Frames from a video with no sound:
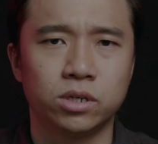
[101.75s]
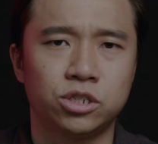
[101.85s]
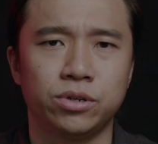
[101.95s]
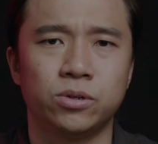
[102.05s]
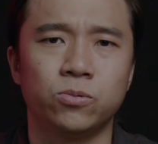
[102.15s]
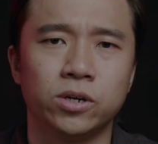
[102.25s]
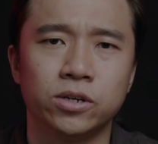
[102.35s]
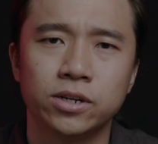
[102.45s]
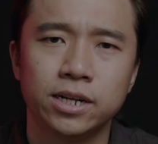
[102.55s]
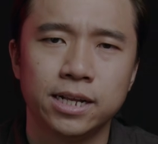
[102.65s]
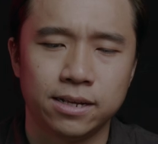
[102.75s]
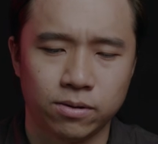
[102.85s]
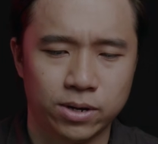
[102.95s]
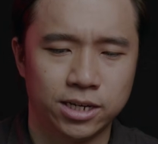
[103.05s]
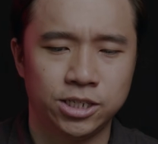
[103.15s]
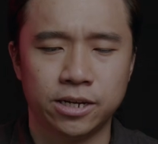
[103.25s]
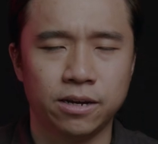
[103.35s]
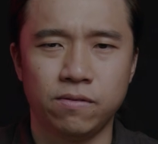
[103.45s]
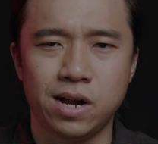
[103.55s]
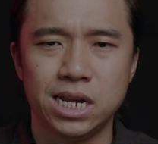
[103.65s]
steering wheel, when I shake
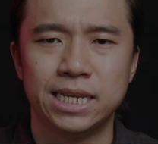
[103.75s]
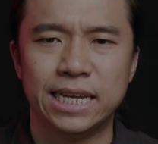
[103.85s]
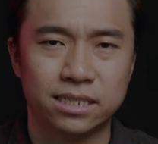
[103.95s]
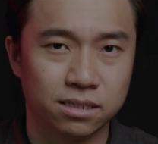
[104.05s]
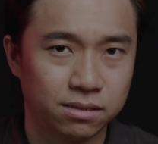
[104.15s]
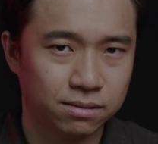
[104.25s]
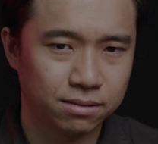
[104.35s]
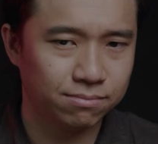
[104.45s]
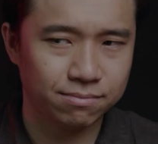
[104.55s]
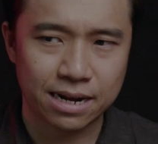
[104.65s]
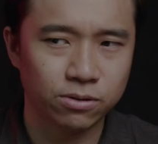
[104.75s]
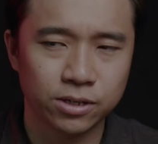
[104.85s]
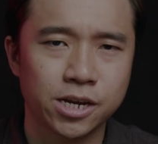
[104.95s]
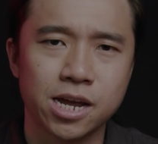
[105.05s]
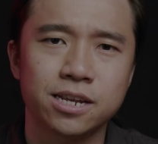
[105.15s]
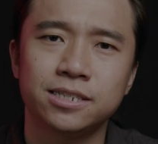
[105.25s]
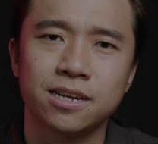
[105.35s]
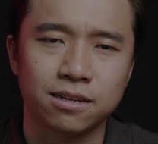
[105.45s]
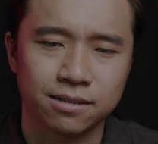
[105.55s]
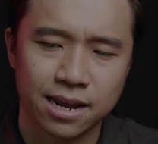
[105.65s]
it around, I don't hear any
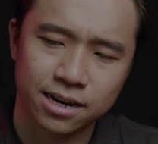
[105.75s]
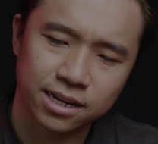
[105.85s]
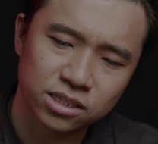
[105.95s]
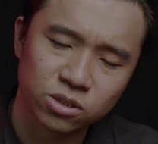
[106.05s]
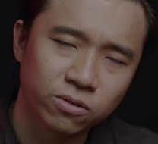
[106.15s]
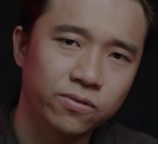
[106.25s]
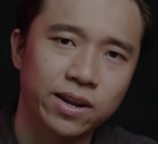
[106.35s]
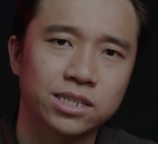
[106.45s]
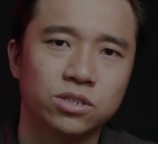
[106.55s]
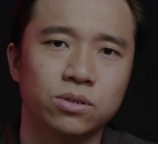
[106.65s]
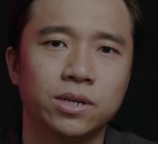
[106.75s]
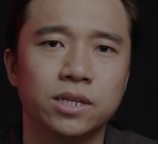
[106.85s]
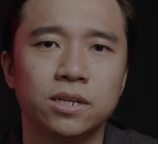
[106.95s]
sound and it's no flex to it.